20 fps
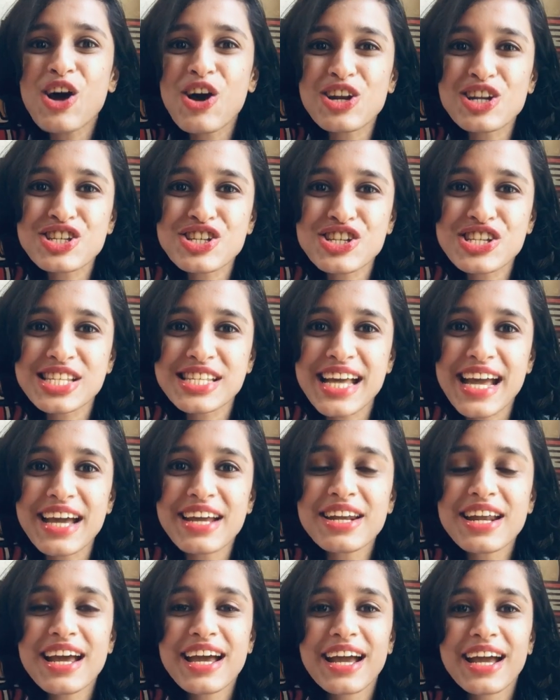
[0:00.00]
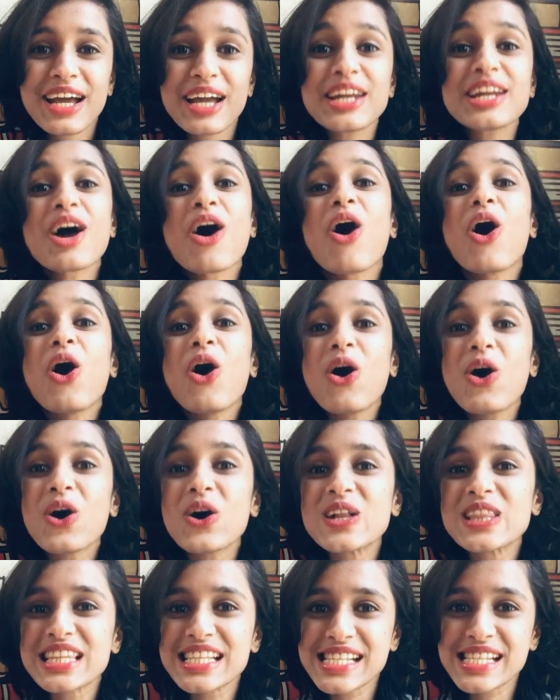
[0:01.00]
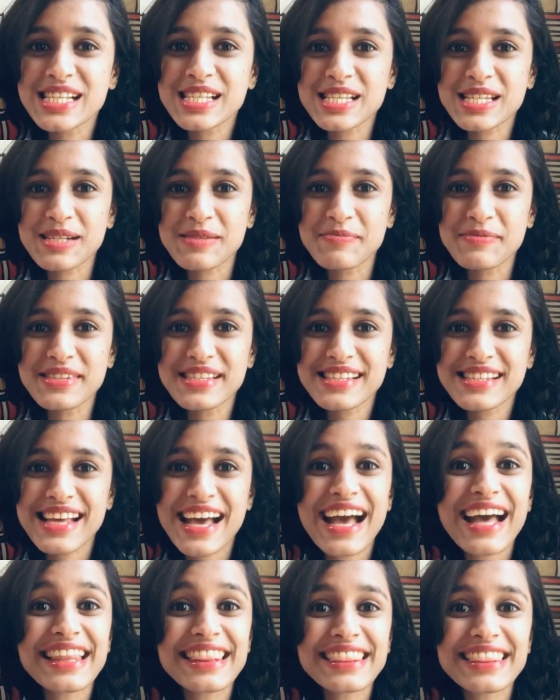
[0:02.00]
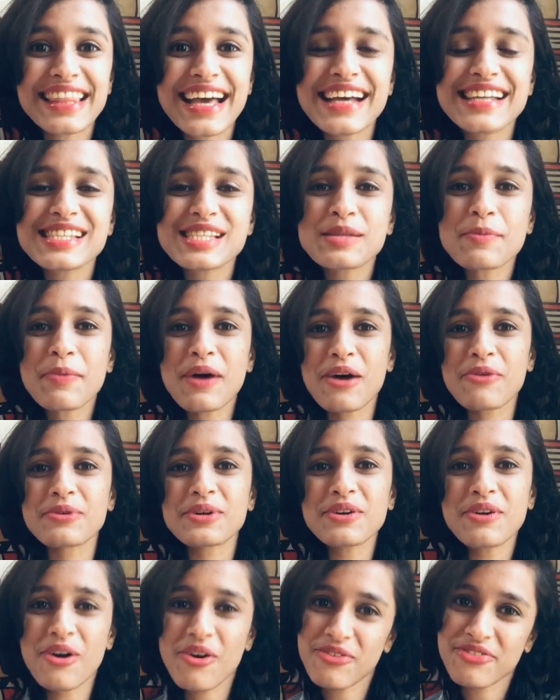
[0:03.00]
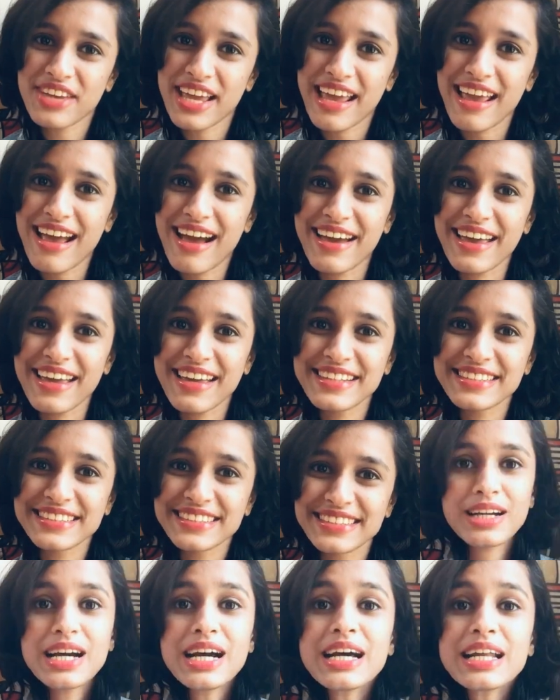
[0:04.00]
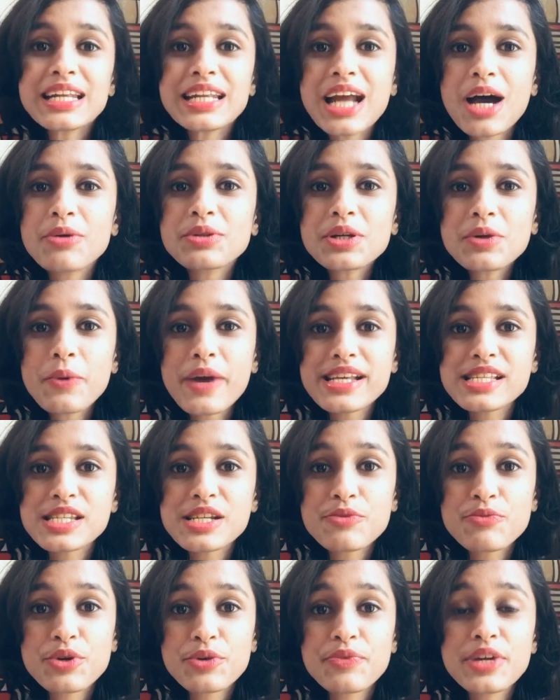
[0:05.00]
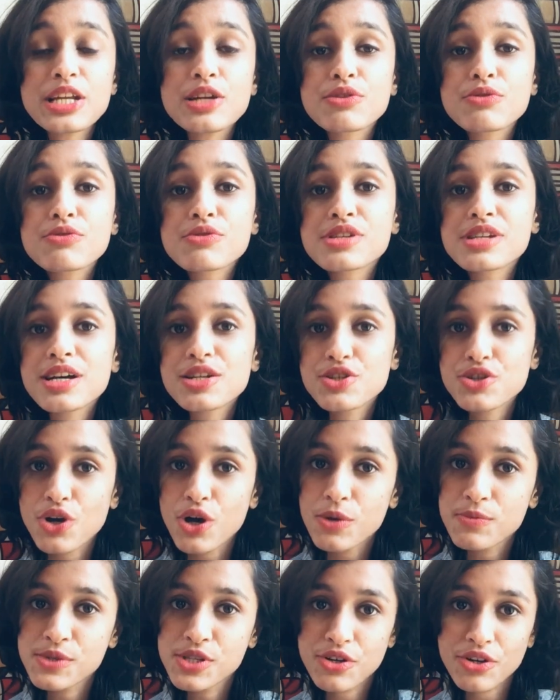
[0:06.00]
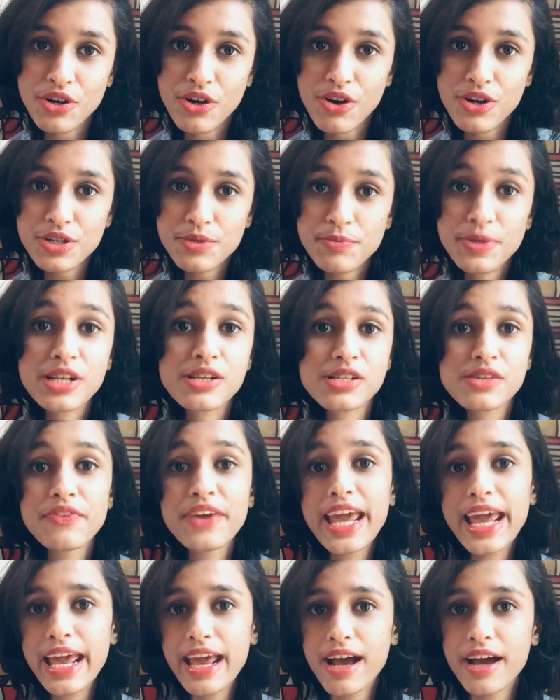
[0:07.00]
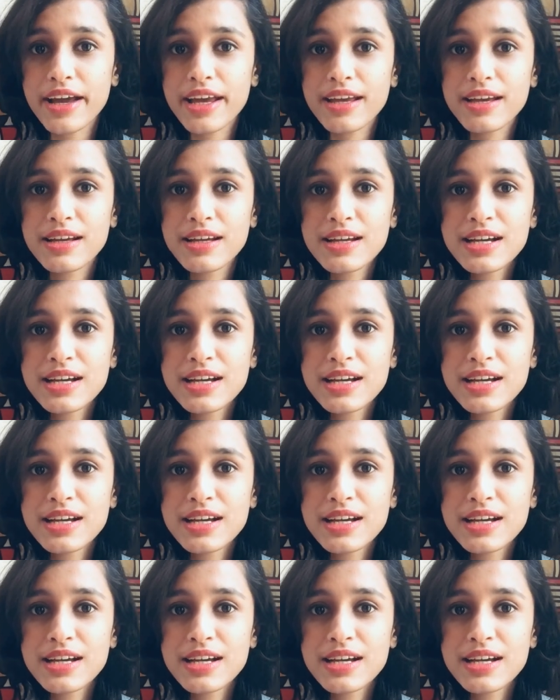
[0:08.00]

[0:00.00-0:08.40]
knowledge is there in all the systems. And that's the power of AI. Now the question, would we lose our jobs or not because of AI?